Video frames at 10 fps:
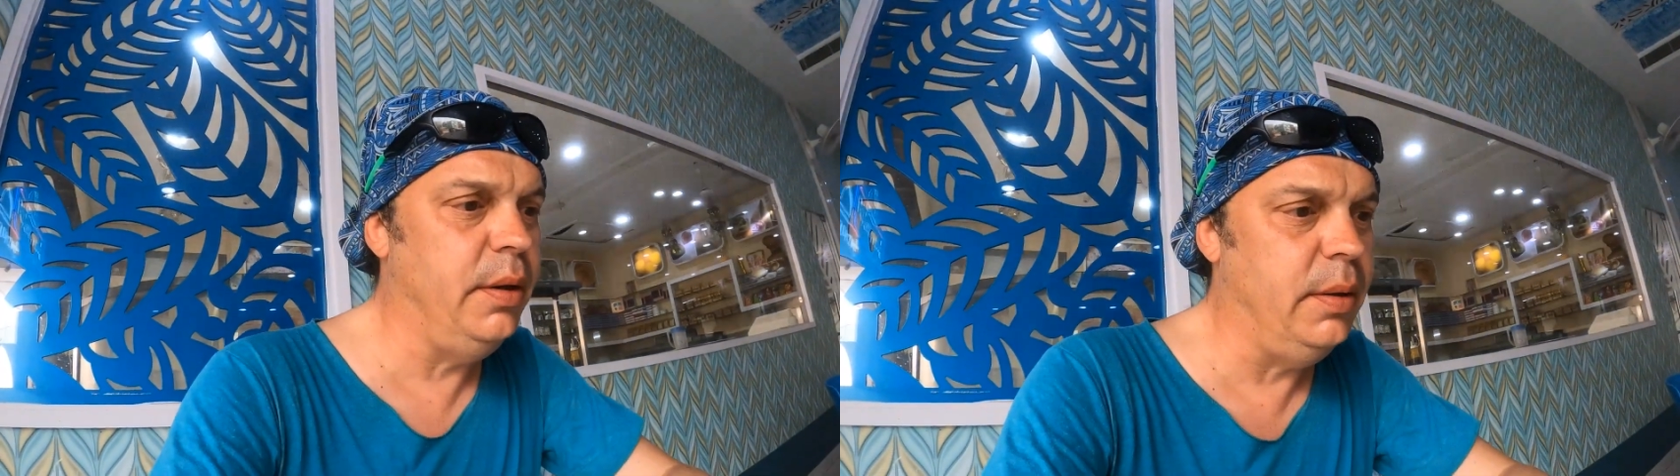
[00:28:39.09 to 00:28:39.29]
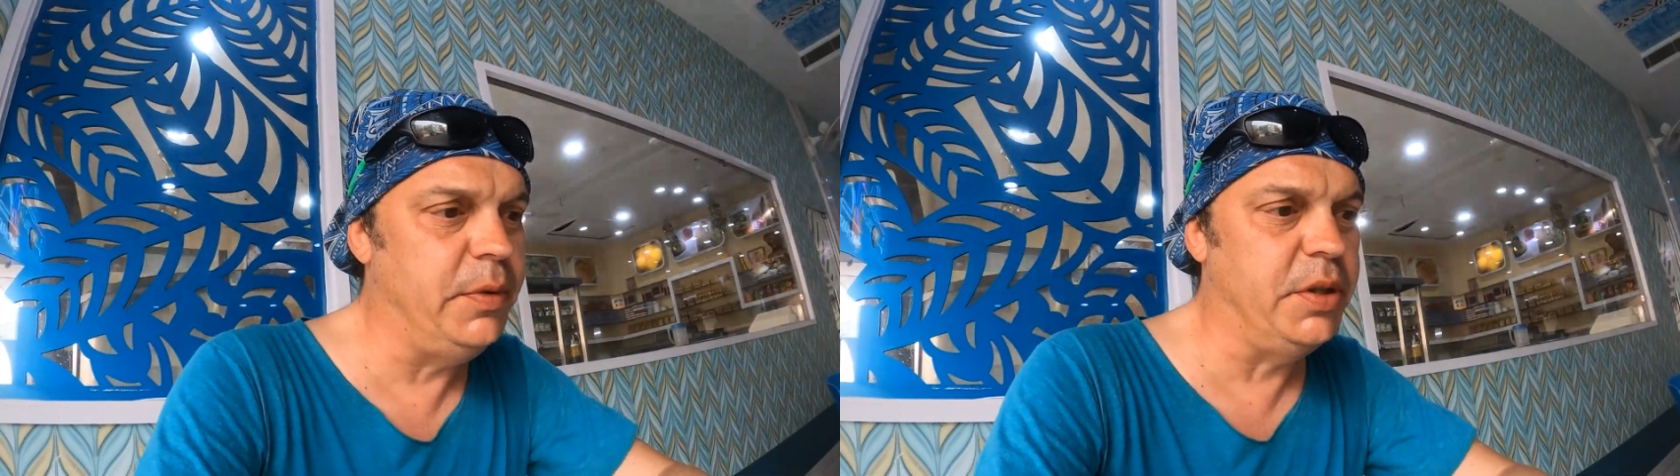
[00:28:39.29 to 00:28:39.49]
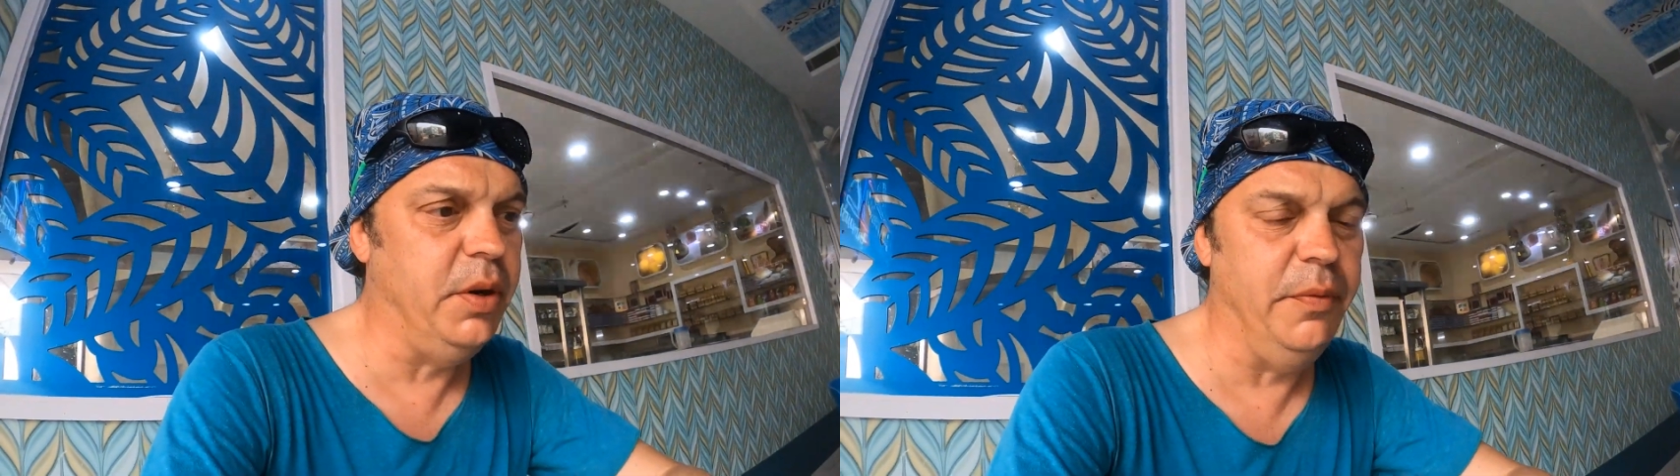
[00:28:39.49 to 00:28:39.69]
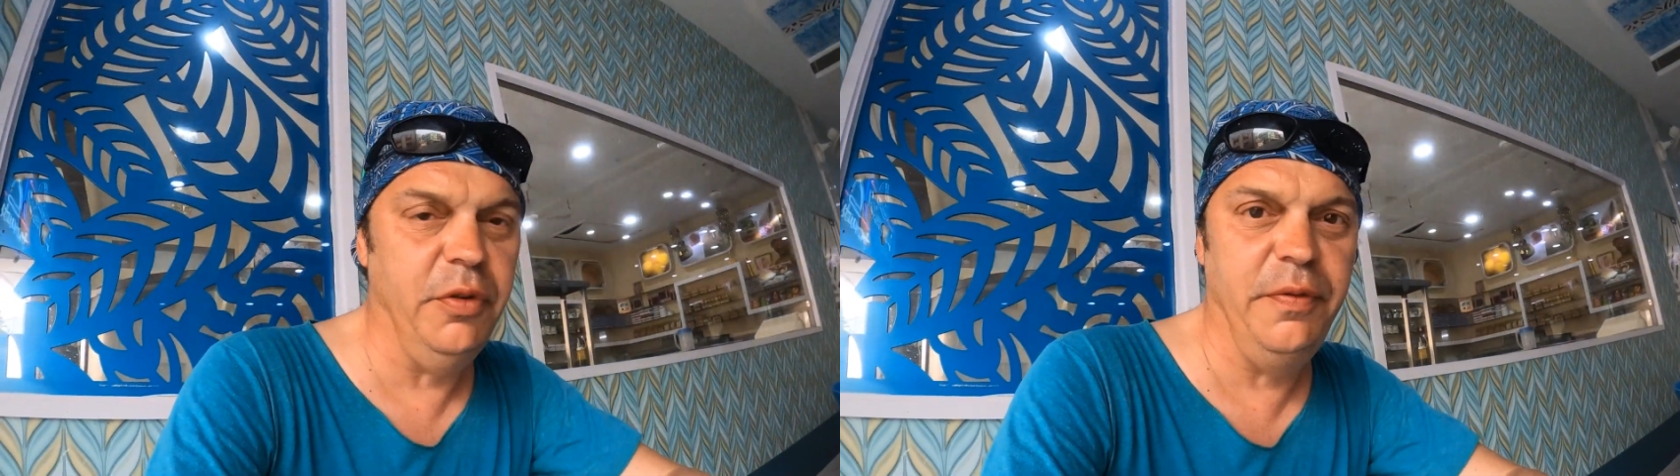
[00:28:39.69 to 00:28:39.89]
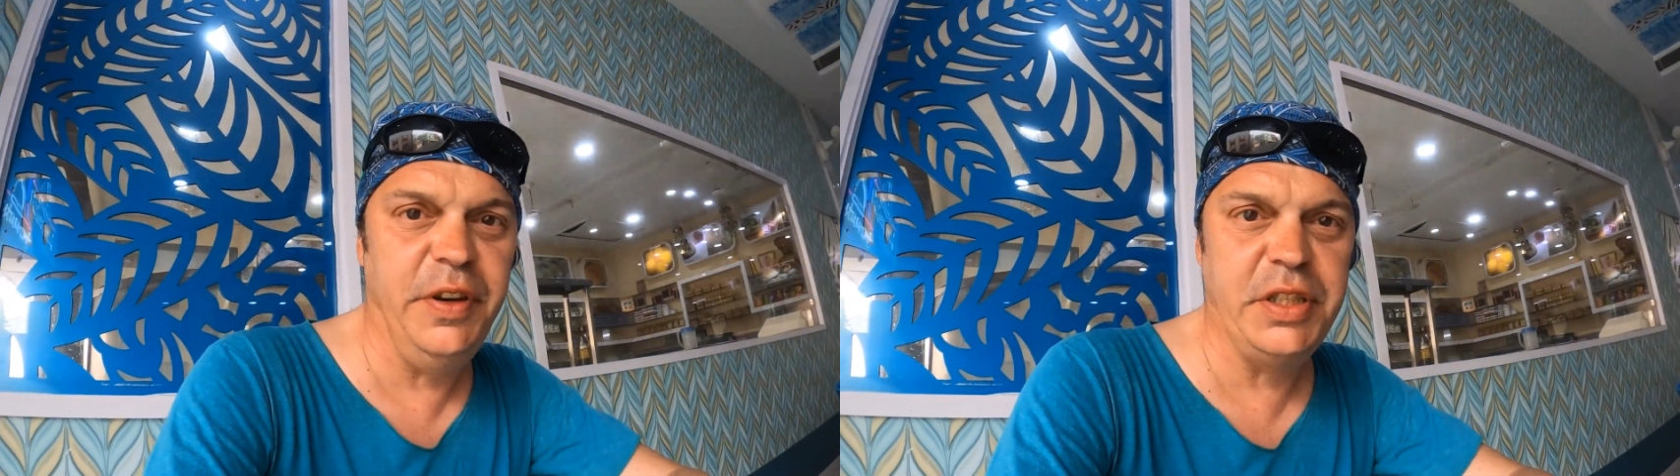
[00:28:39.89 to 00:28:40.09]
I'm just going for
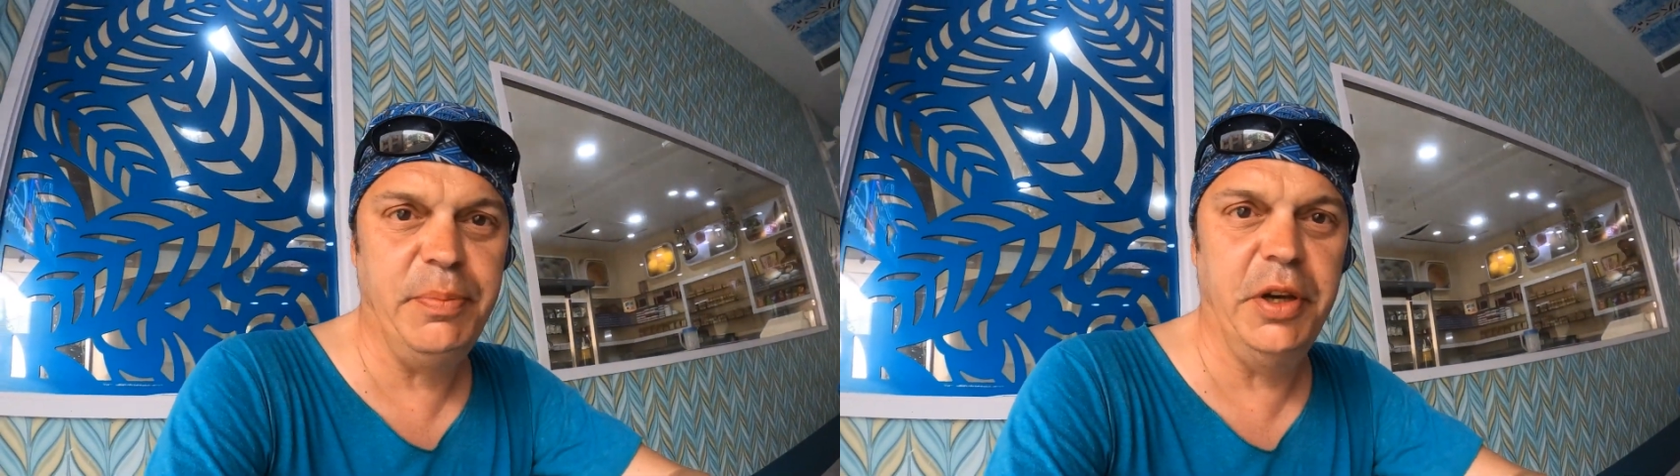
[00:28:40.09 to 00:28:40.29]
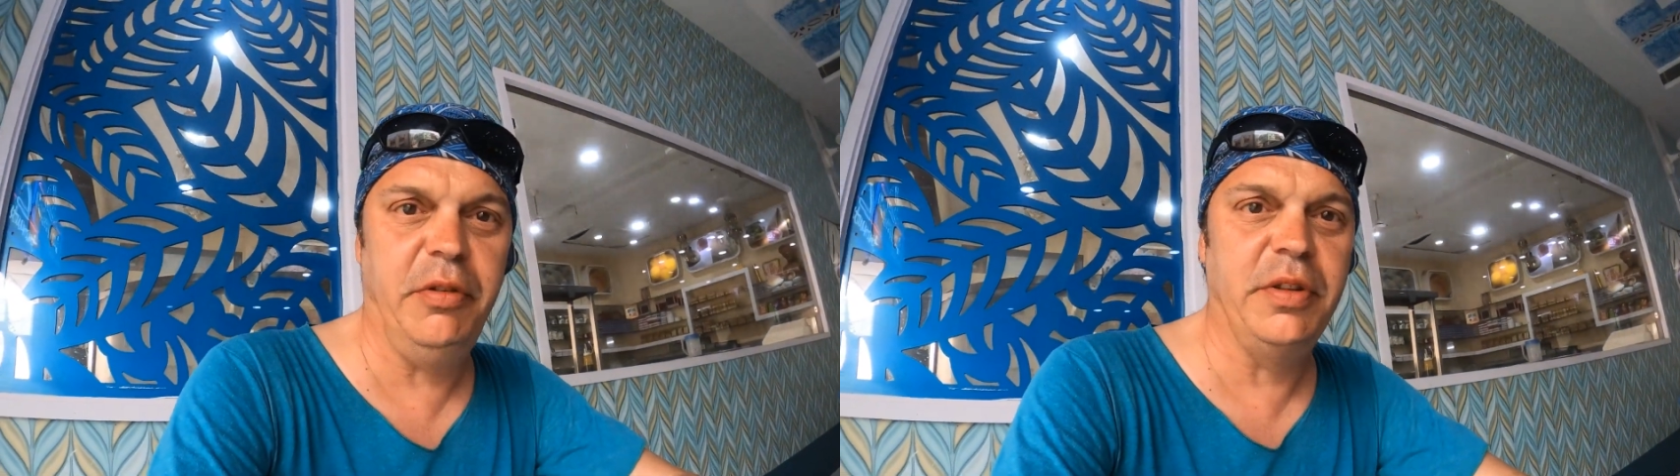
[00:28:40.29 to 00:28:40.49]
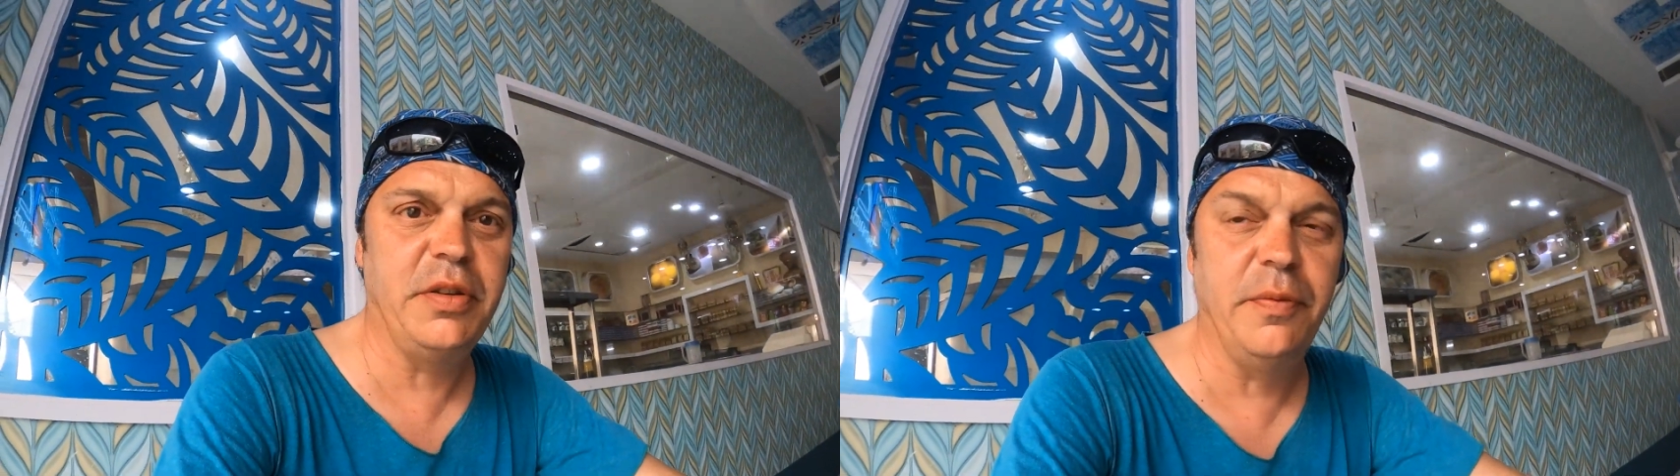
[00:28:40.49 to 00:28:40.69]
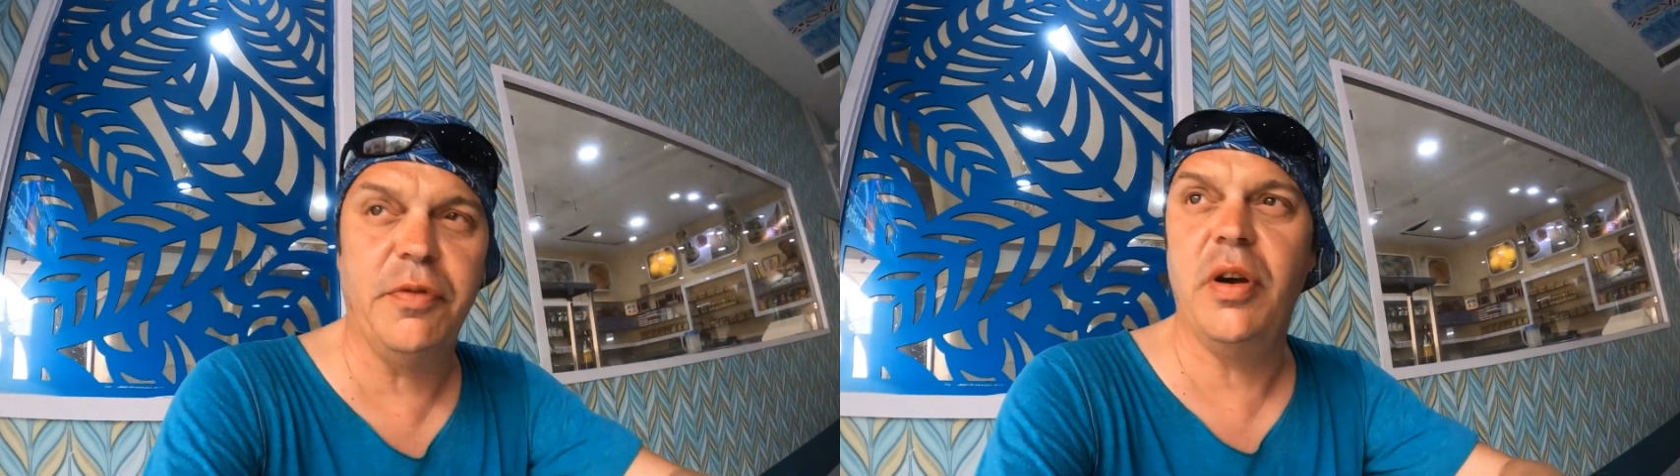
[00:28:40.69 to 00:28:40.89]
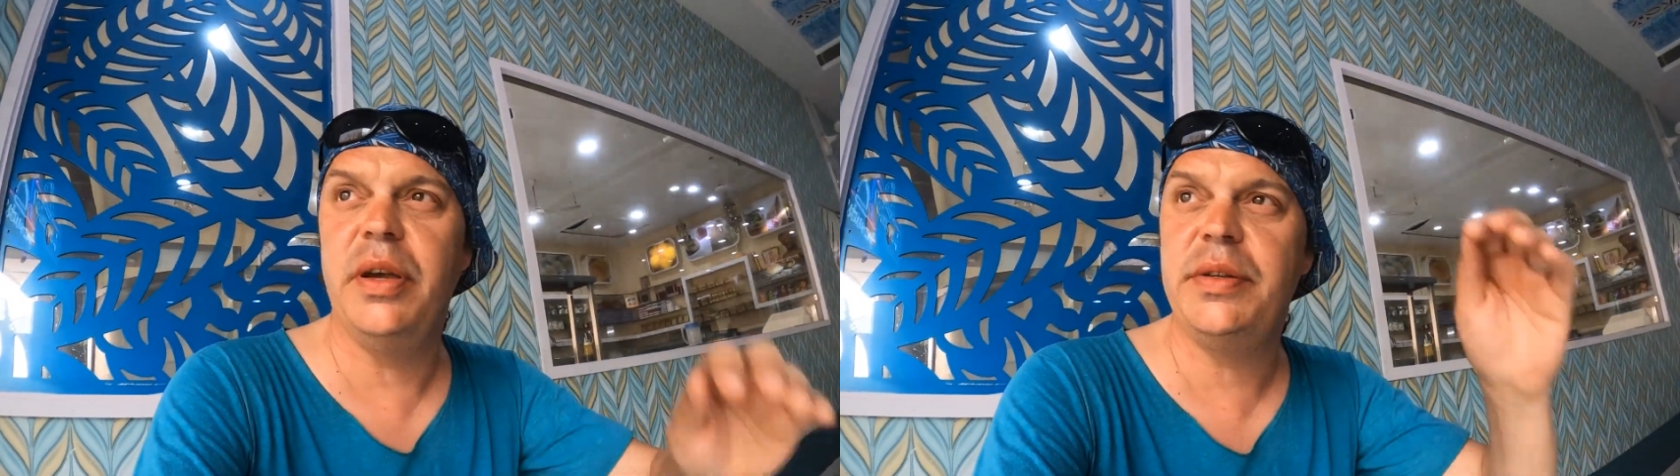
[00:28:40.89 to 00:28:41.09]
a veggie burger and some
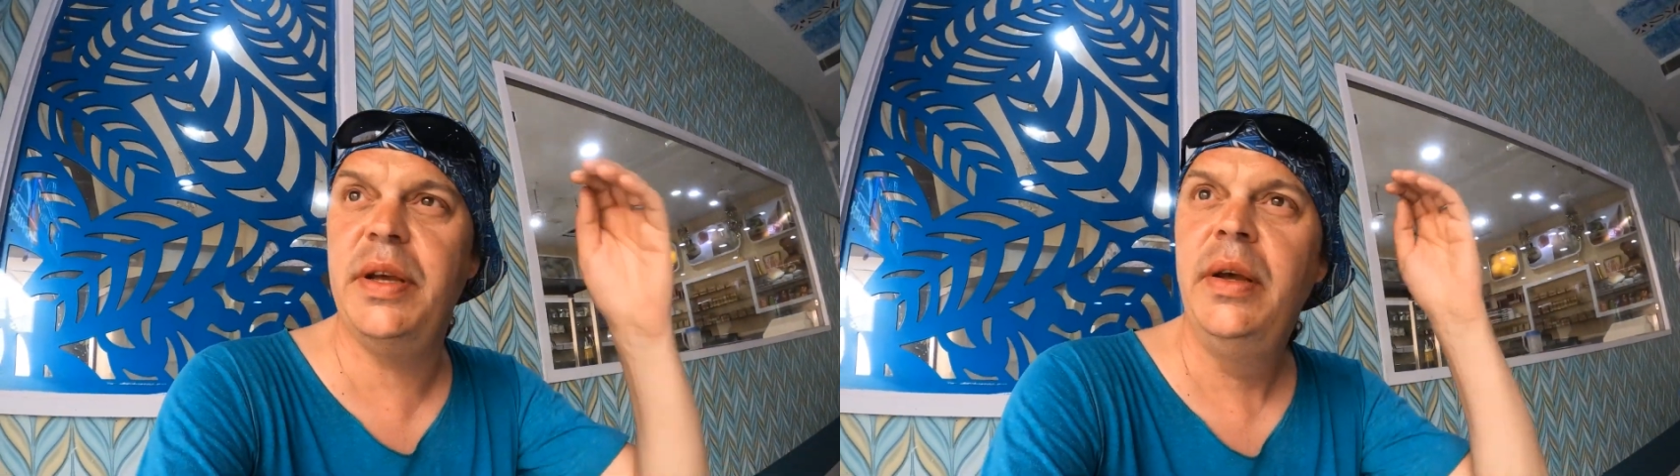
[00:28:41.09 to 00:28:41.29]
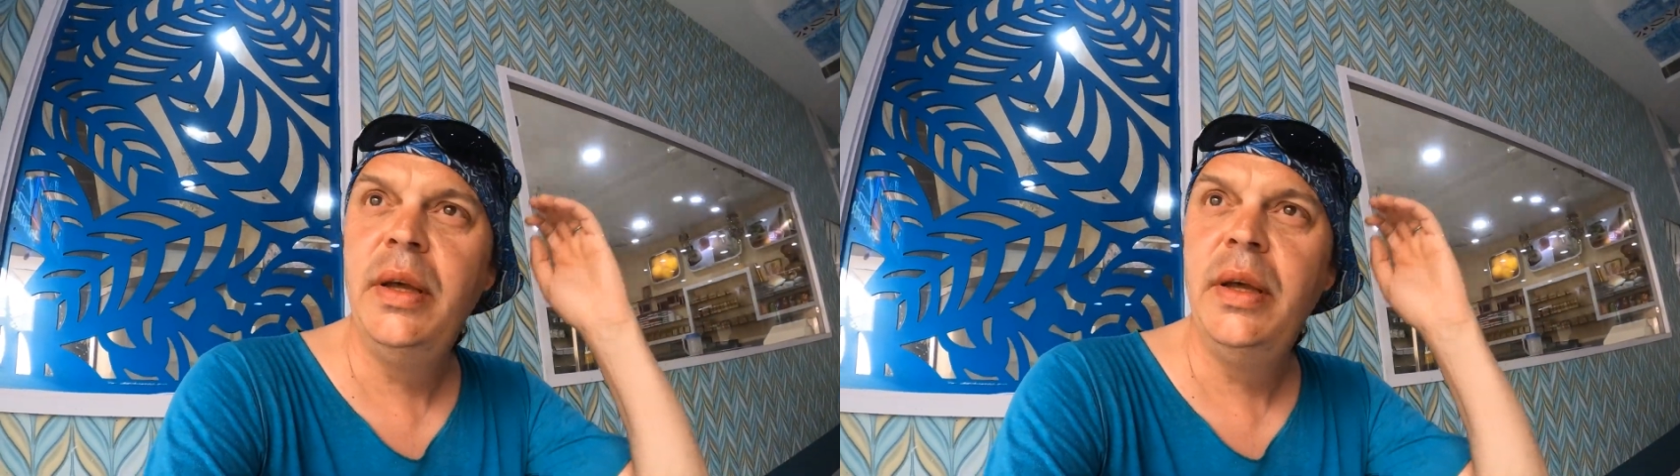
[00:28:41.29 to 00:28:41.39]
fries.